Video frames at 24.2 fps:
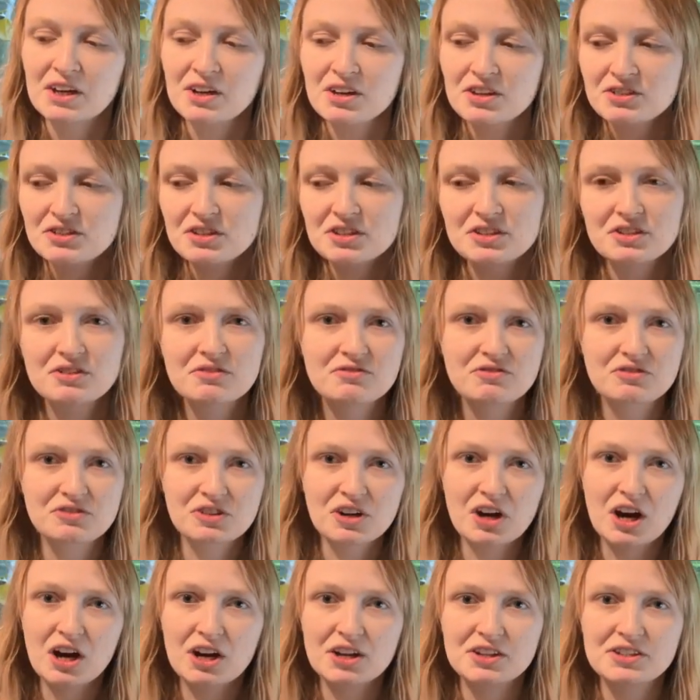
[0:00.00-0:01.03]
So there's a
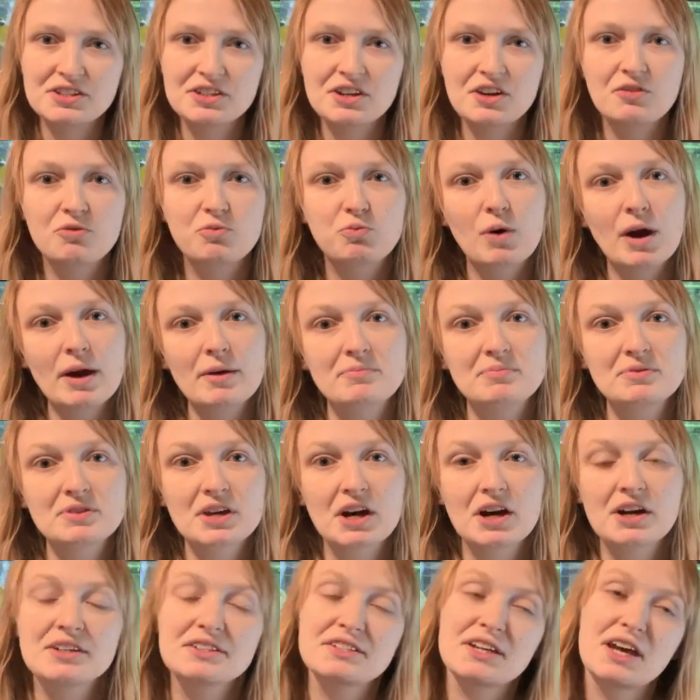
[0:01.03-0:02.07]
variety of
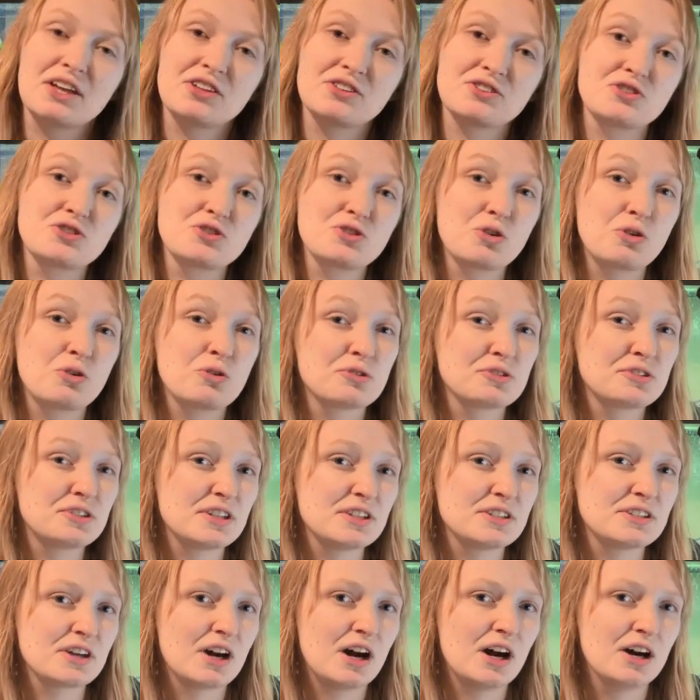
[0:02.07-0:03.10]
websites and
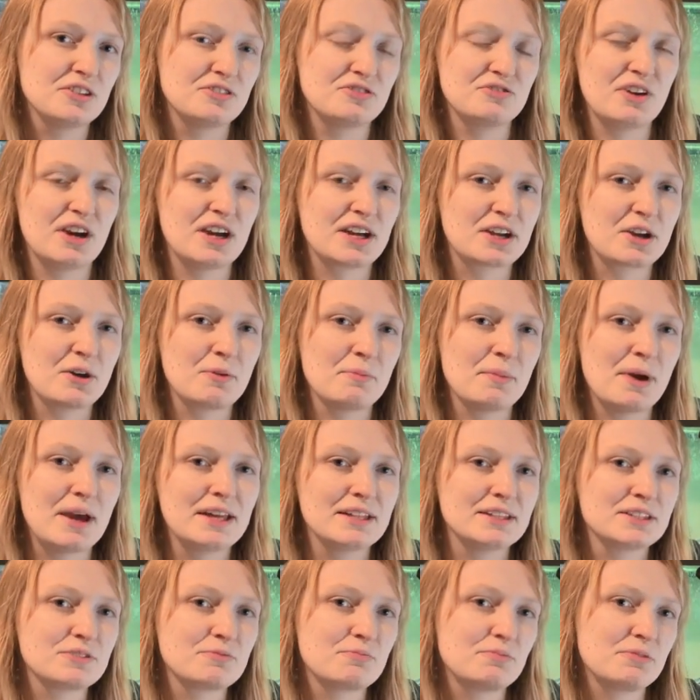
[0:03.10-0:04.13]
sources I'd
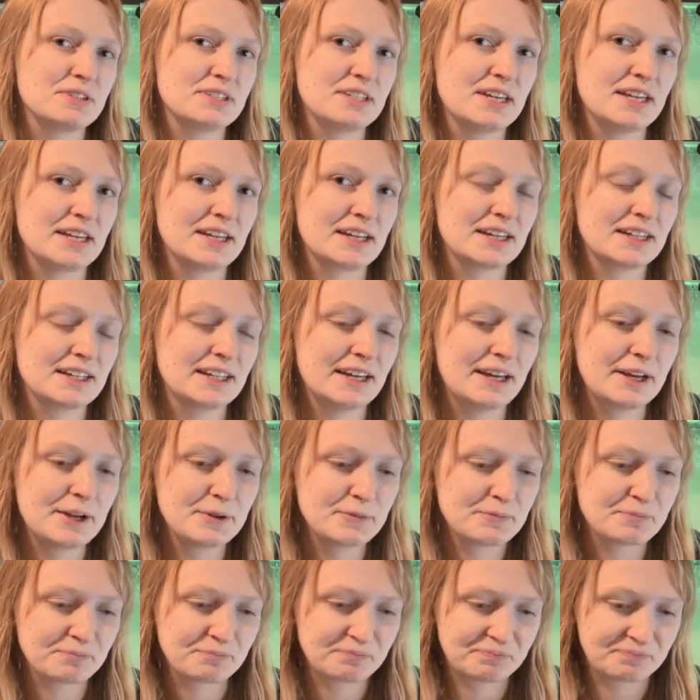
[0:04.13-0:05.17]
recommend particularly,